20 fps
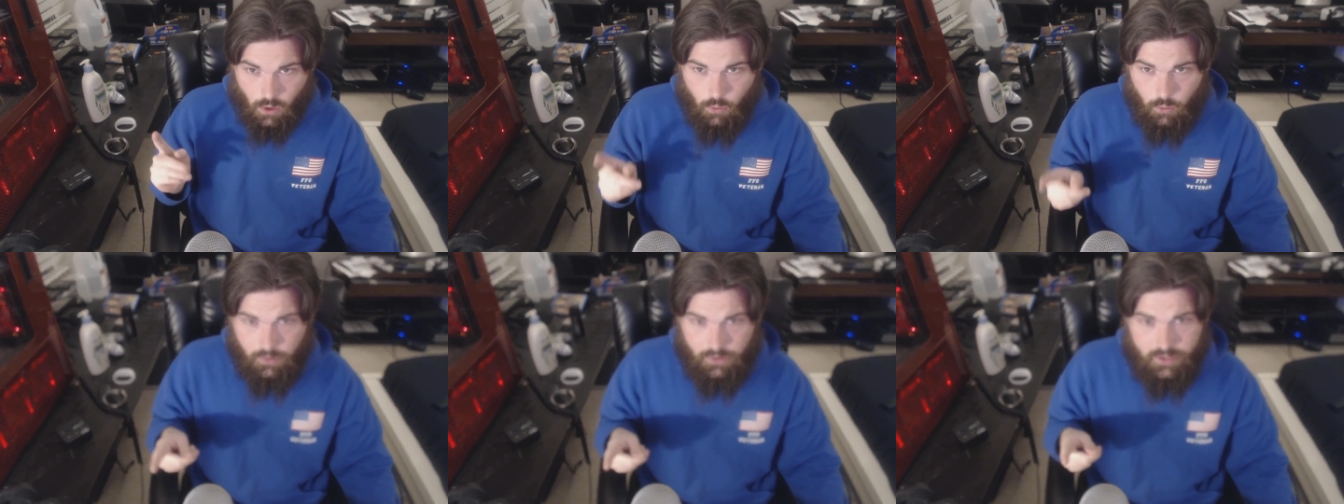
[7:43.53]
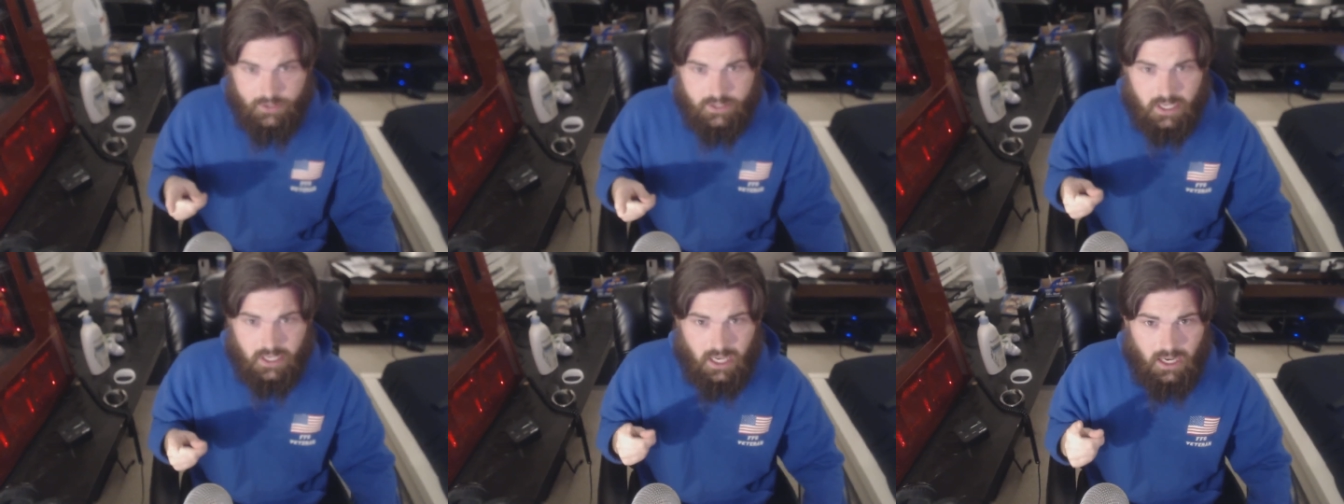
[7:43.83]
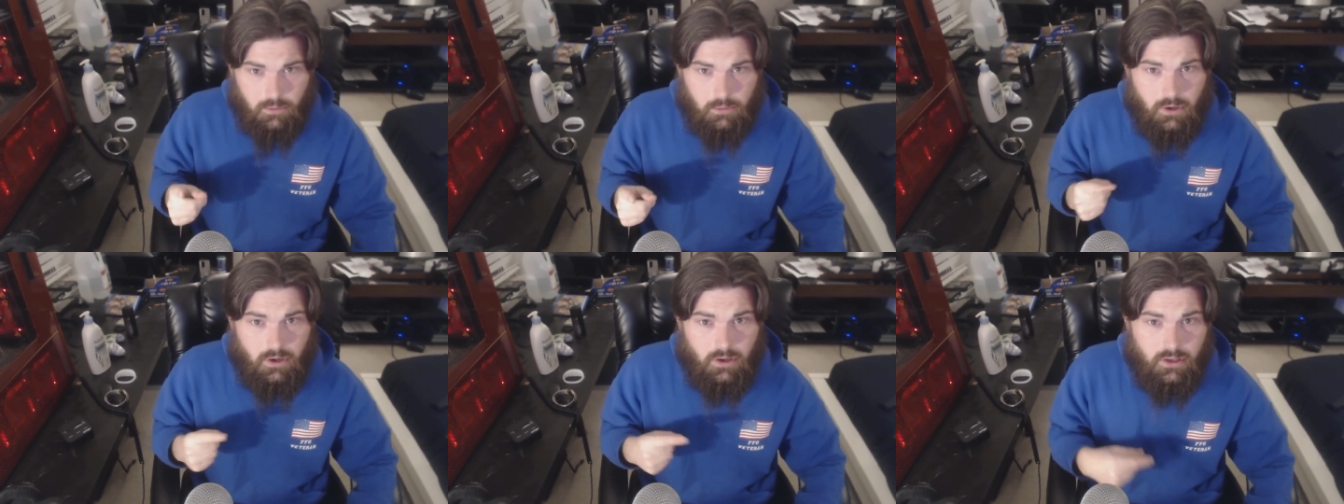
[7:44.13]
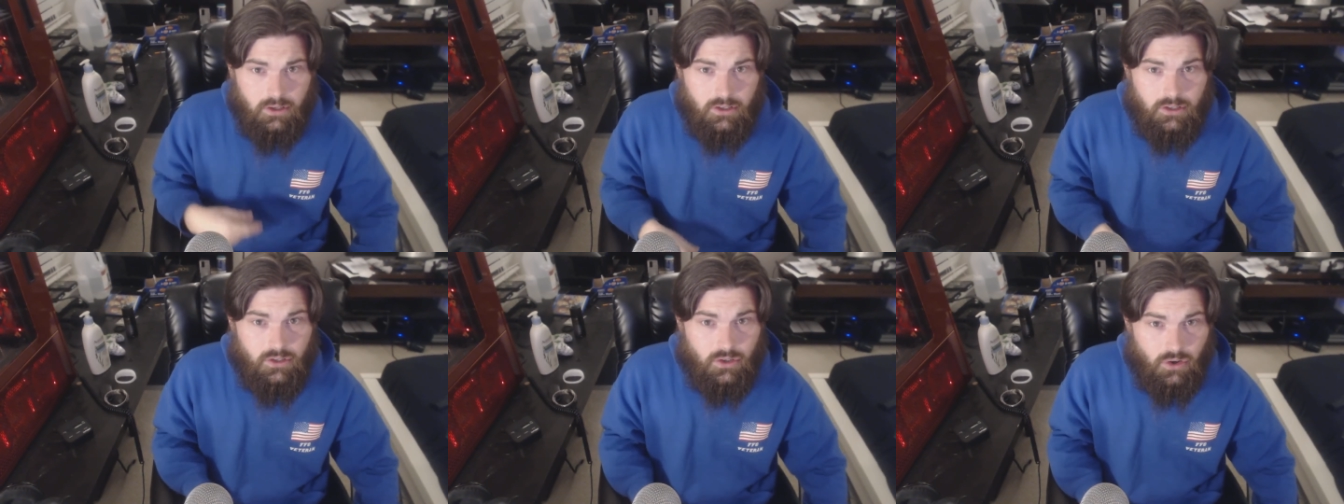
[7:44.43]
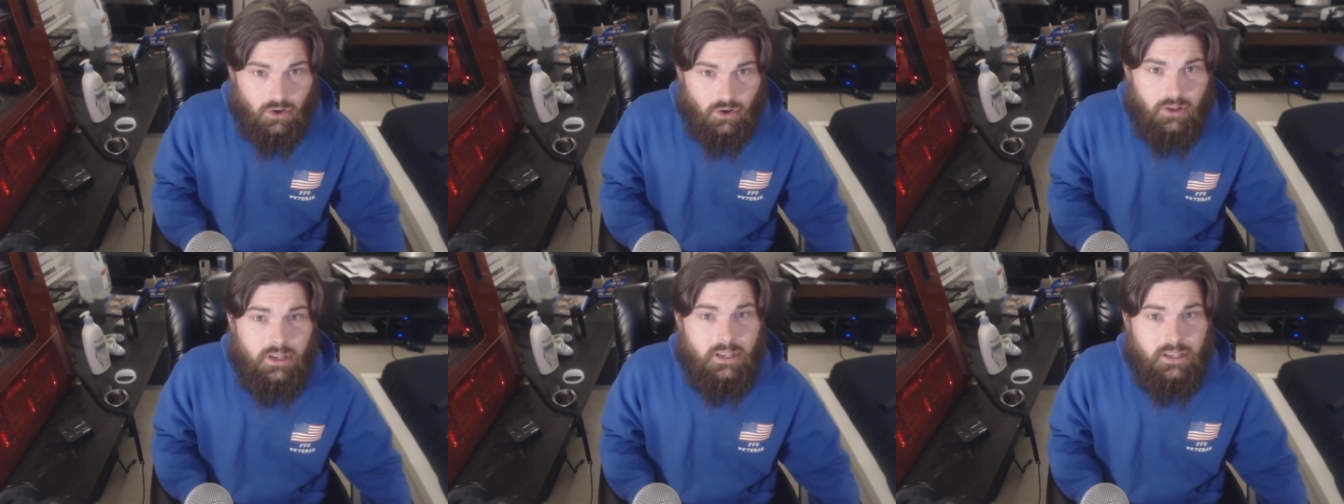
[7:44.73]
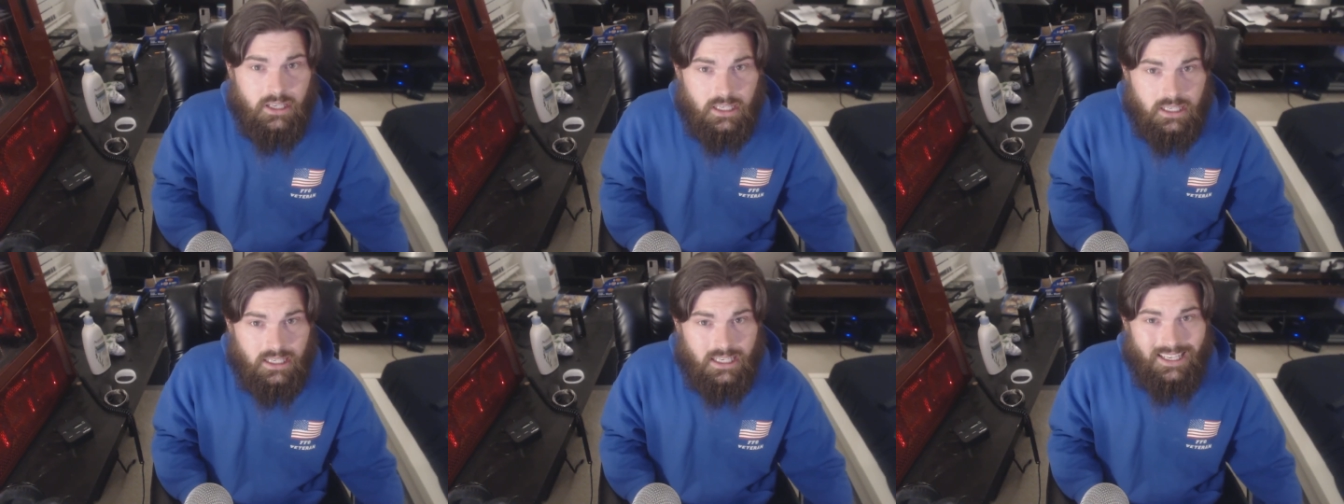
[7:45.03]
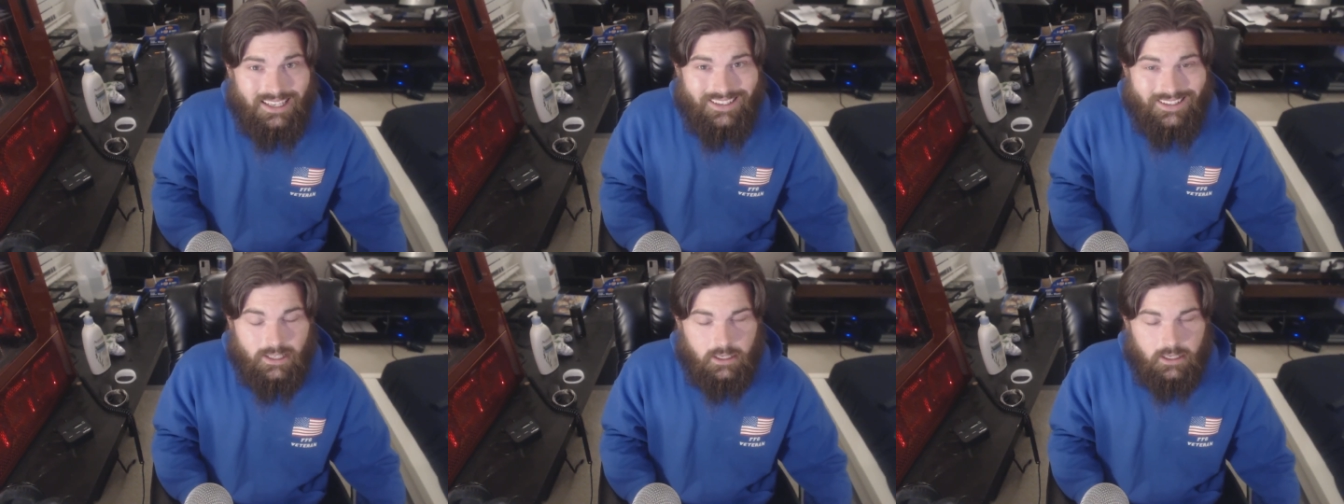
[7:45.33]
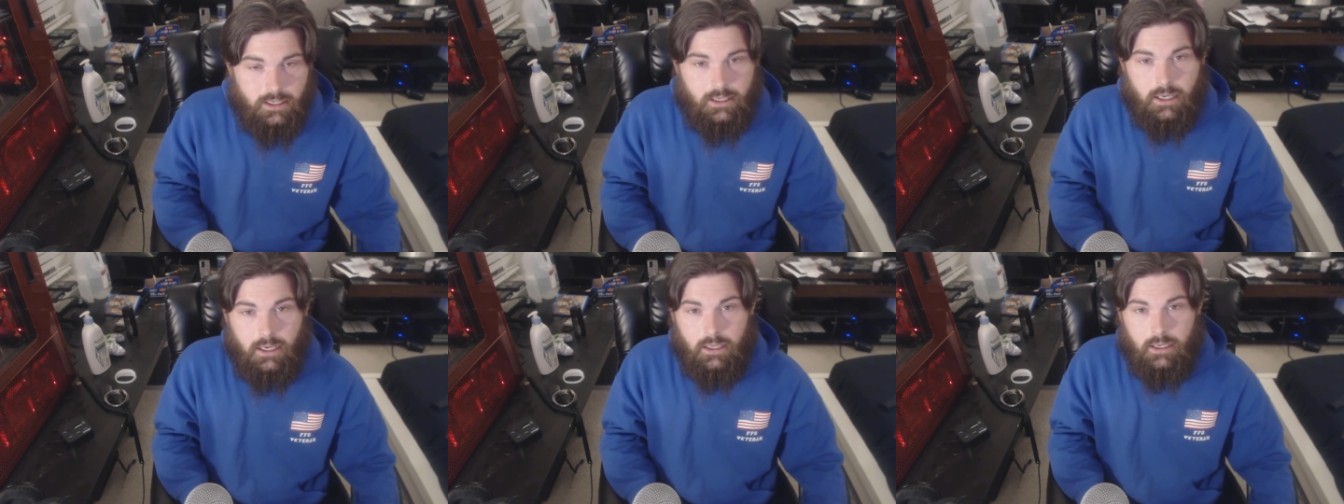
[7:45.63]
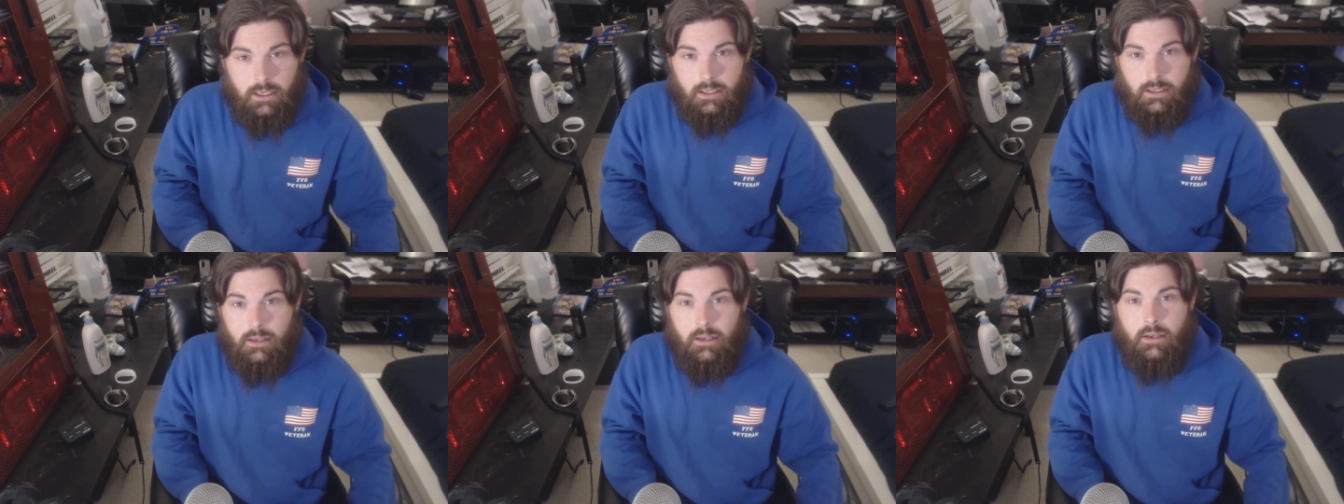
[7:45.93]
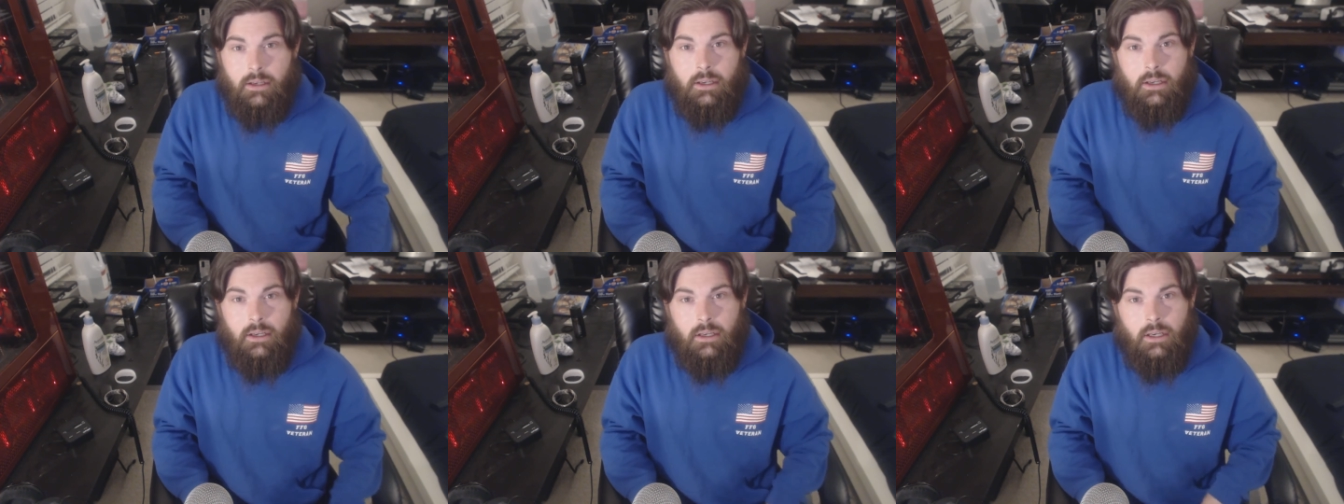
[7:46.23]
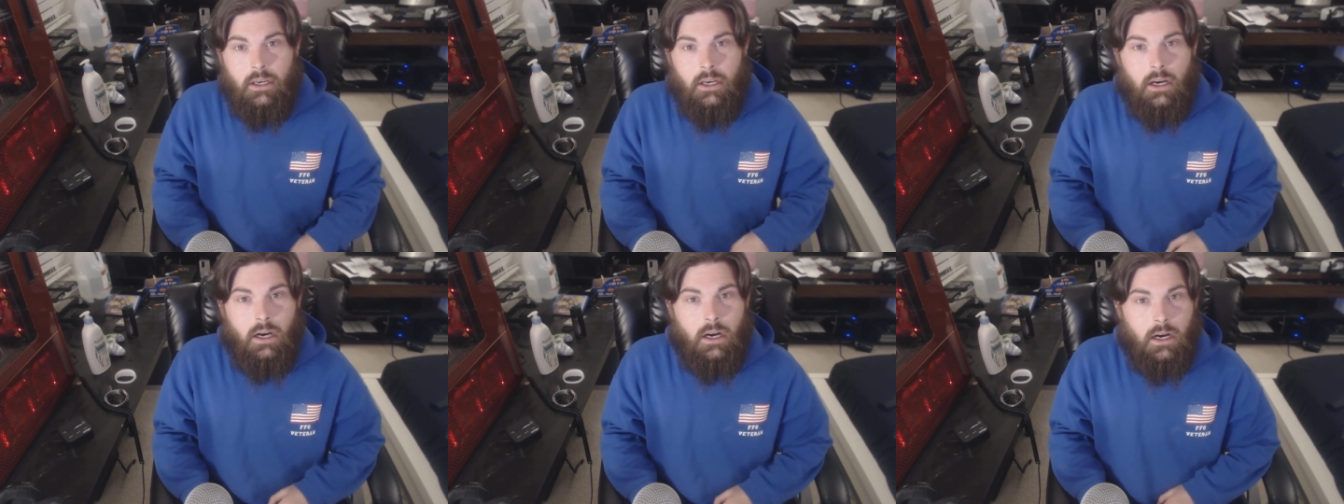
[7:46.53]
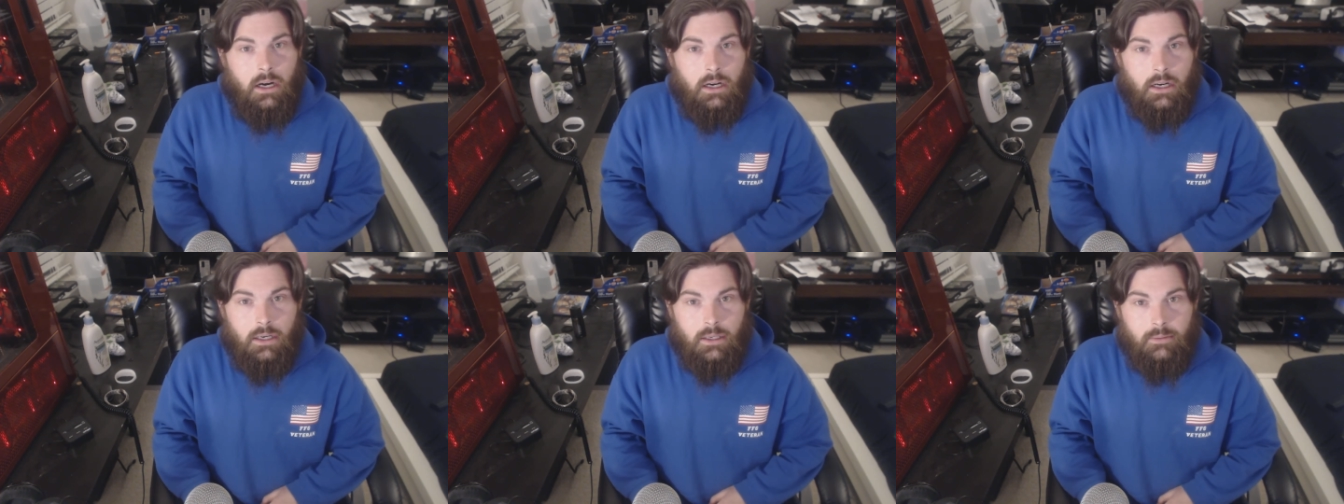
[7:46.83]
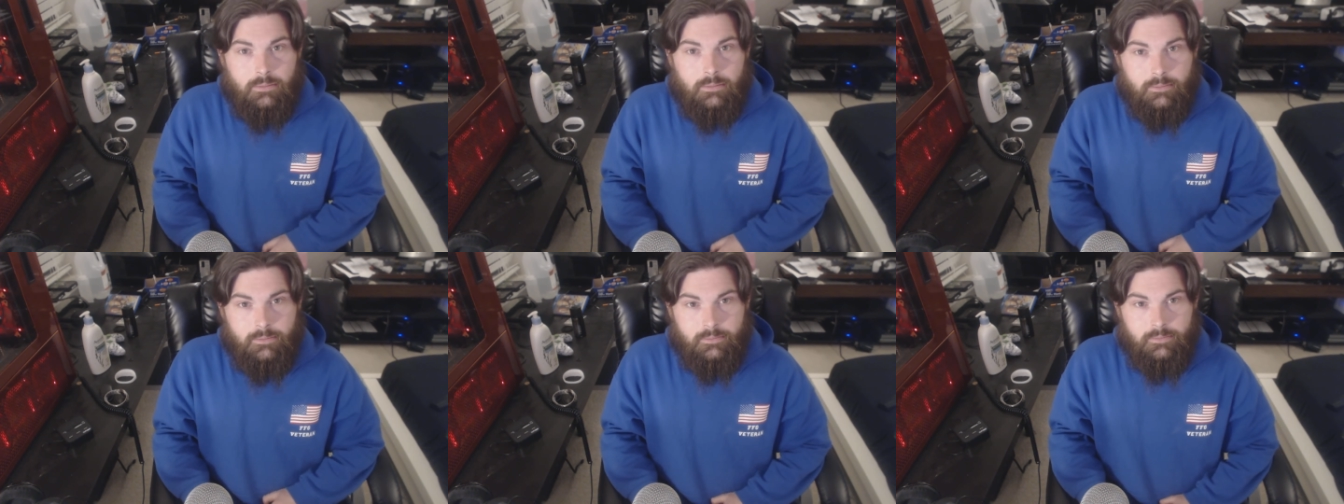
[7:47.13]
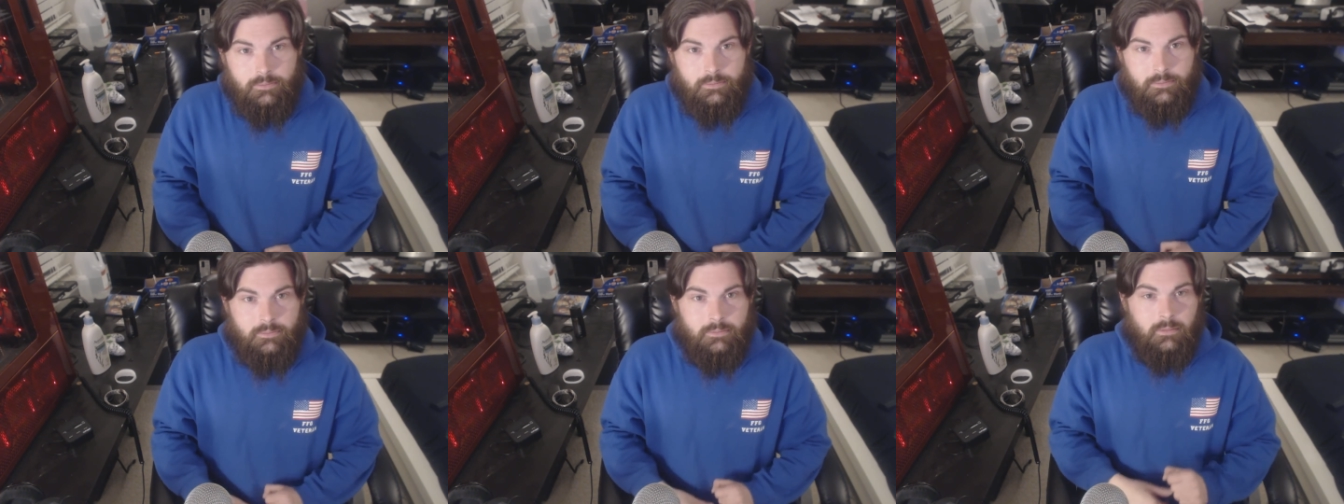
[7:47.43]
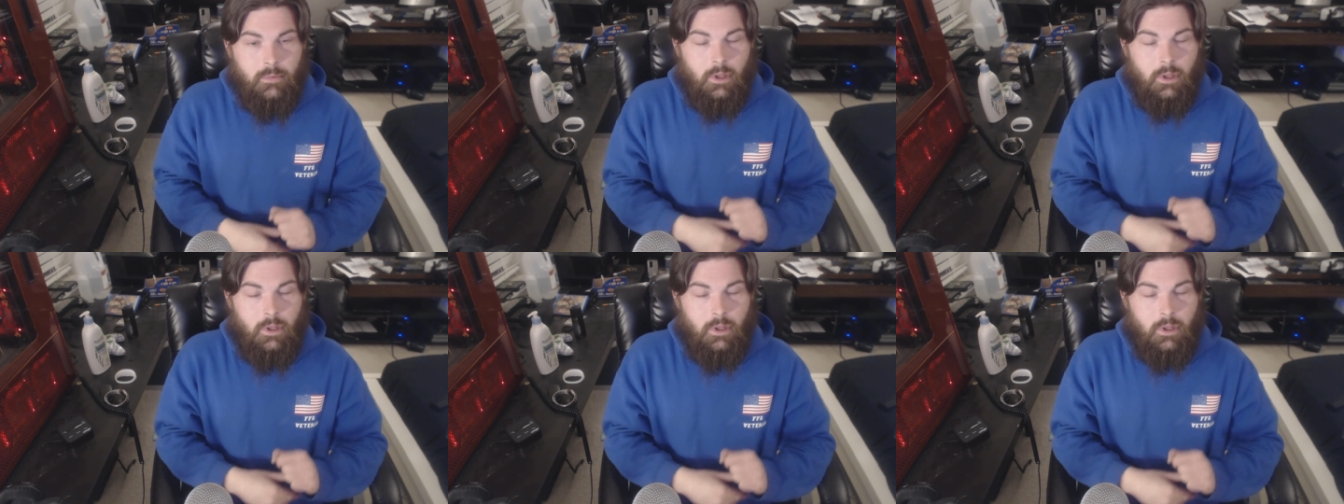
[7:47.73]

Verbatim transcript: With this camera, you're going to need a dedicated um,